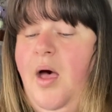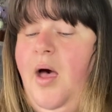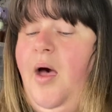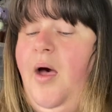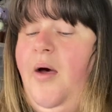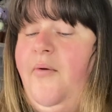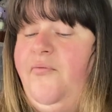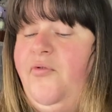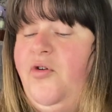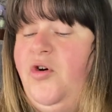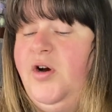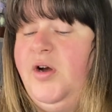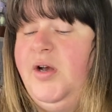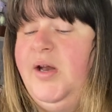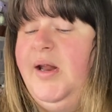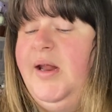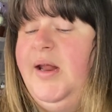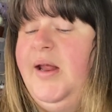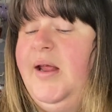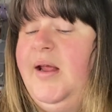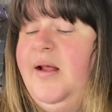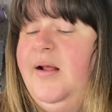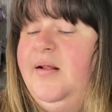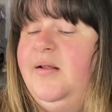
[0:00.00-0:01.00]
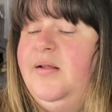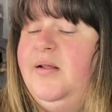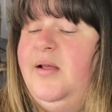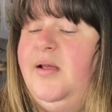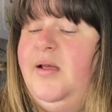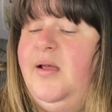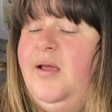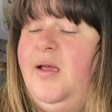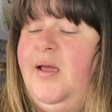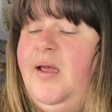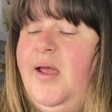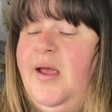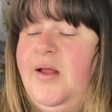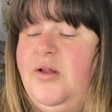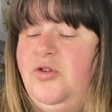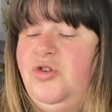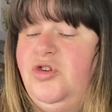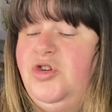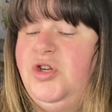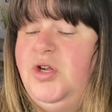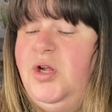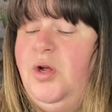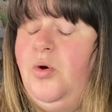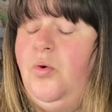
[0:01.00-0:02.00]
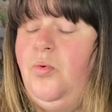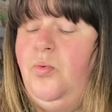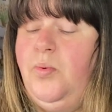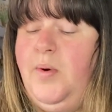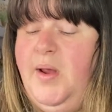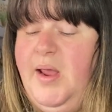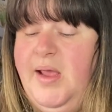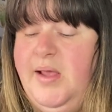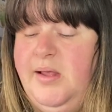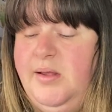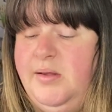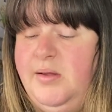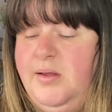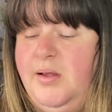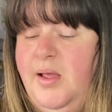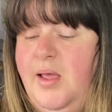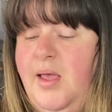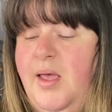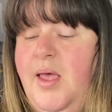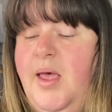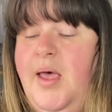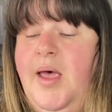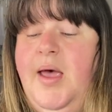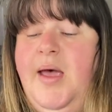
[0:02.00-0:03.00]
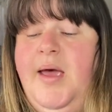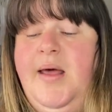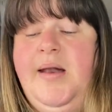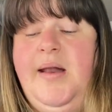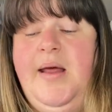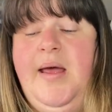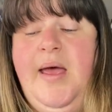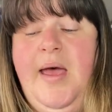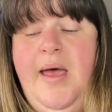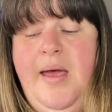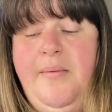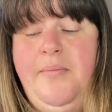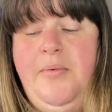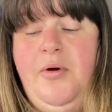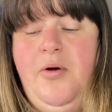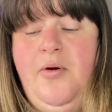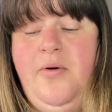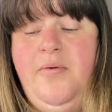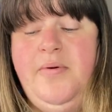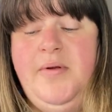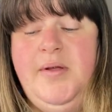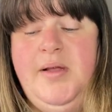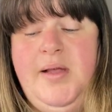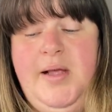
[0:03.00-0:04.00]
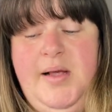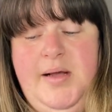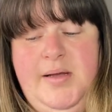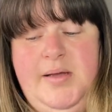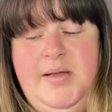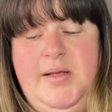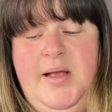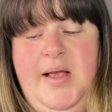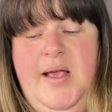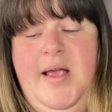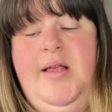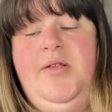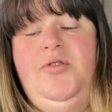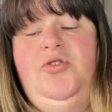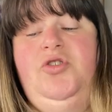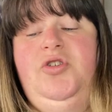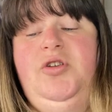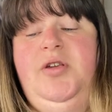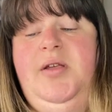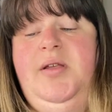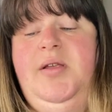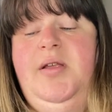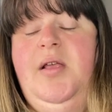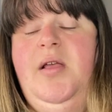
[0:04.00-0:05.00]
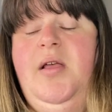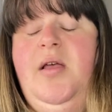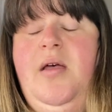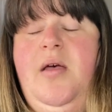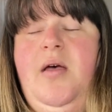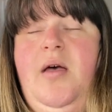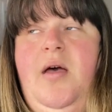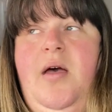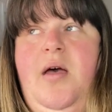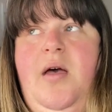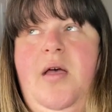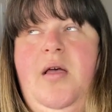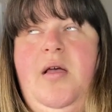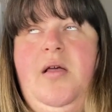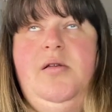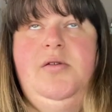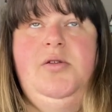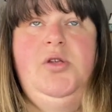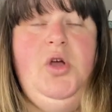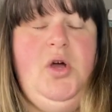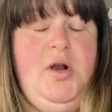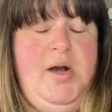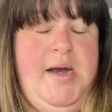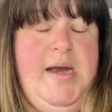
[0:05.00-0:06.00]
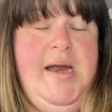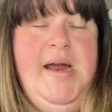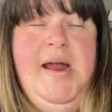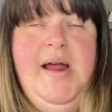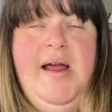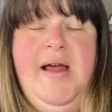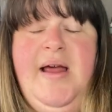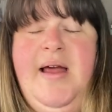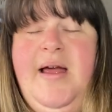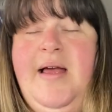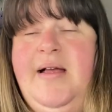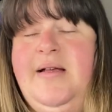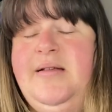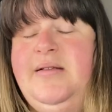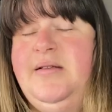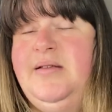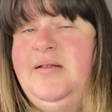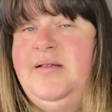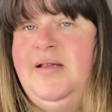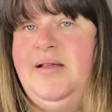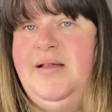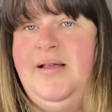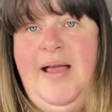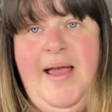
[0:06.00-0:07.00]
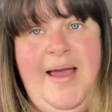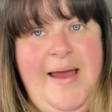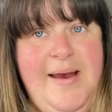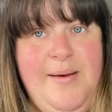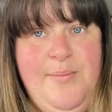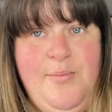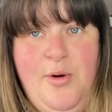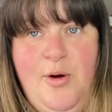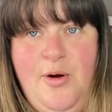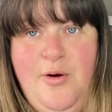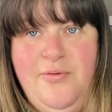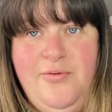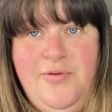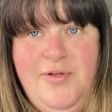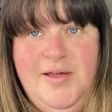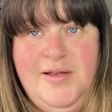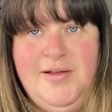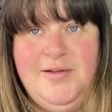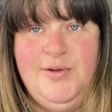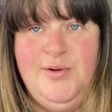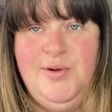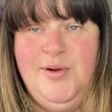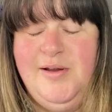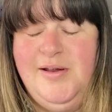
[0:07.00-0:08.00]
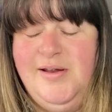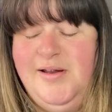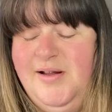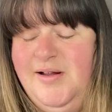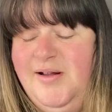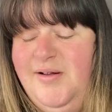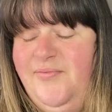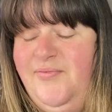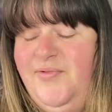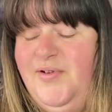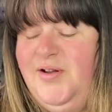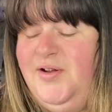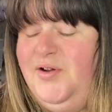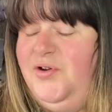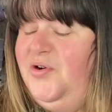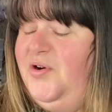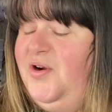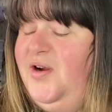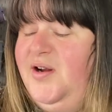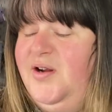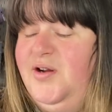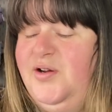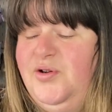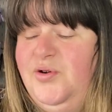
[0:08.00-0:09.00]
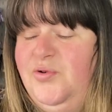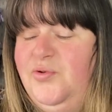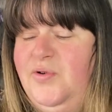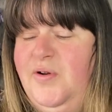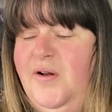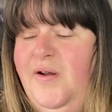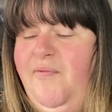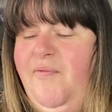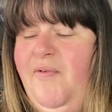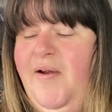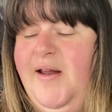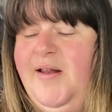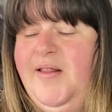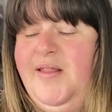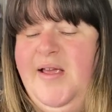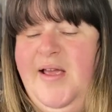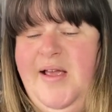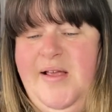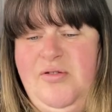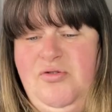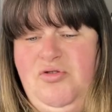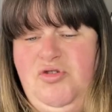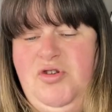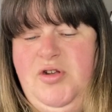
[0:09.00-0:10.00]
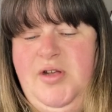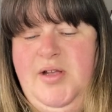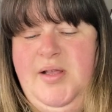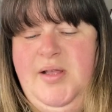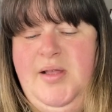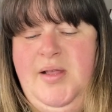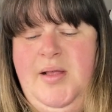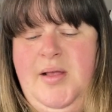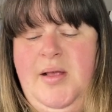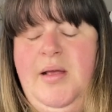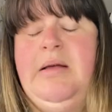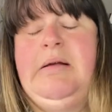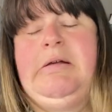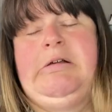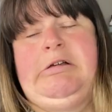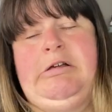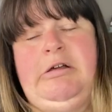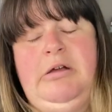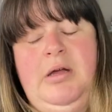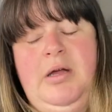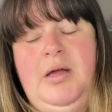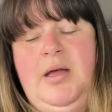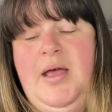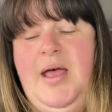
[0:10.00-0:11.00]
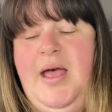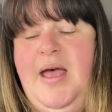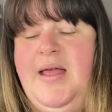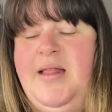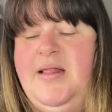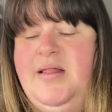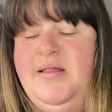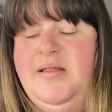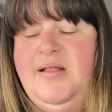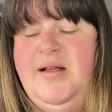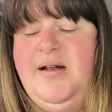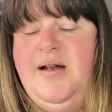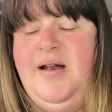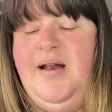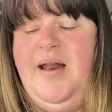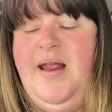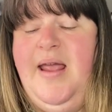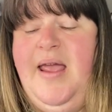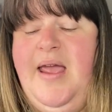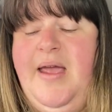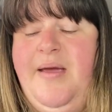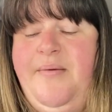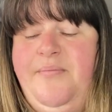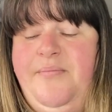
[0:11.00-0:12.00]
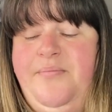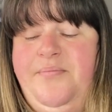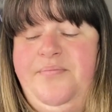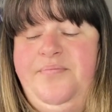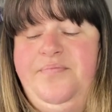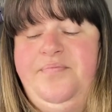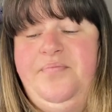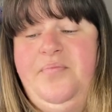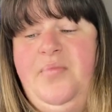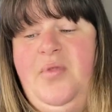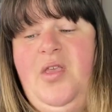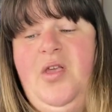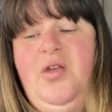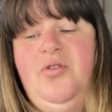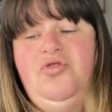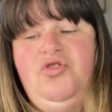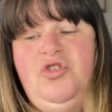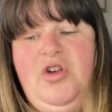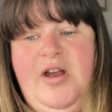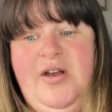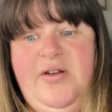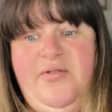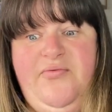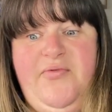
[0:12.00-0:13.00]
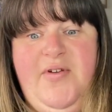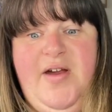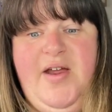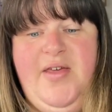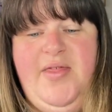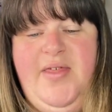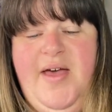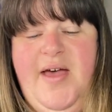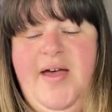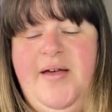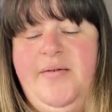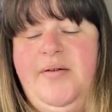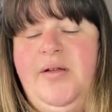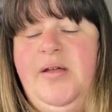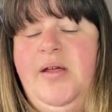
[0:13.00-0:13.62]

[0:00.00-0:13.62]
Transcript: a 48 inch waist, and a hip of 60 inches. Sorry, at the time of this doing this video, I could only find the inches and didn't transfer that.